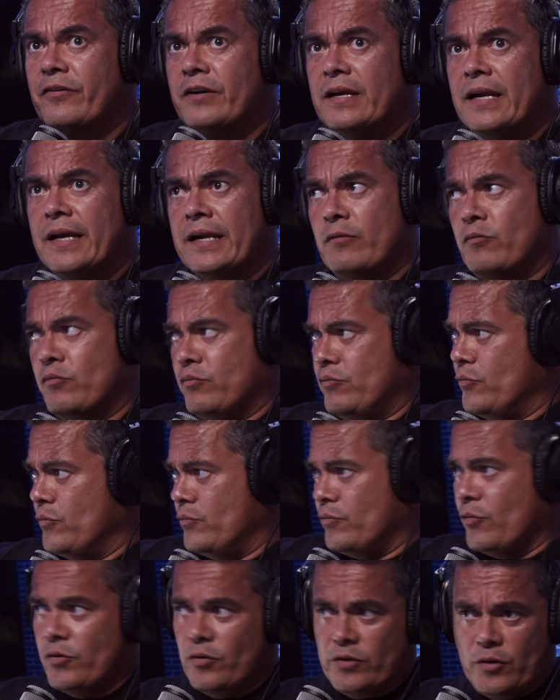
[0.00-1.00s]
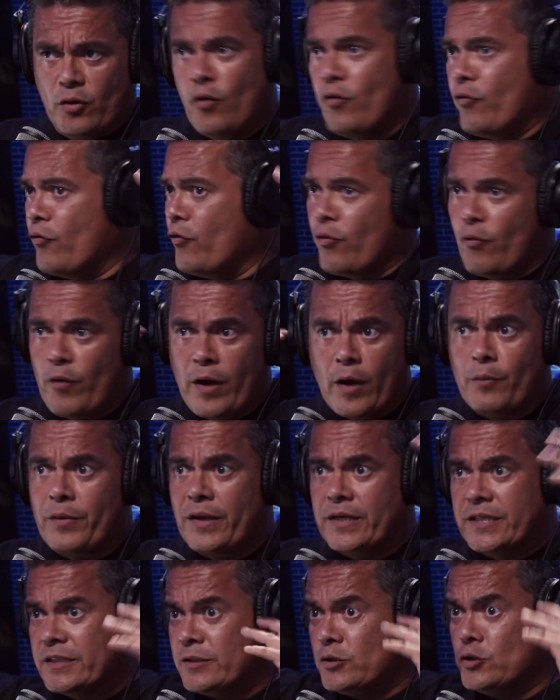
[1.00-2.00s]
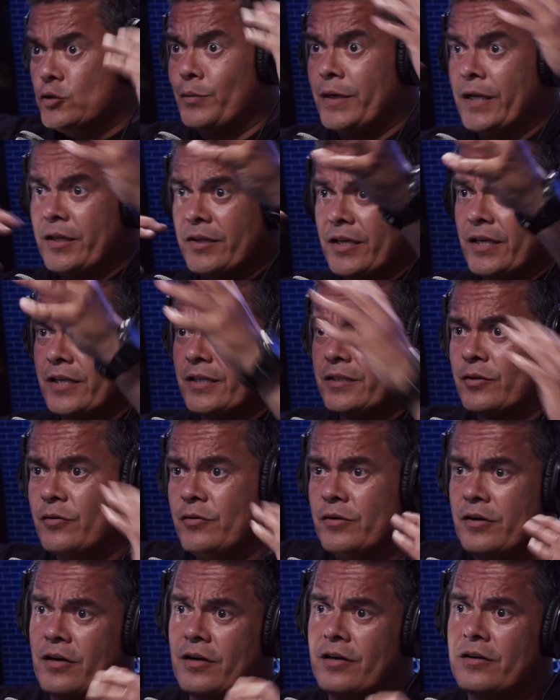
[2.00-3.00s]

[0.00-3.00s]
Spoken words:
every like overwhelming, just too many things going on.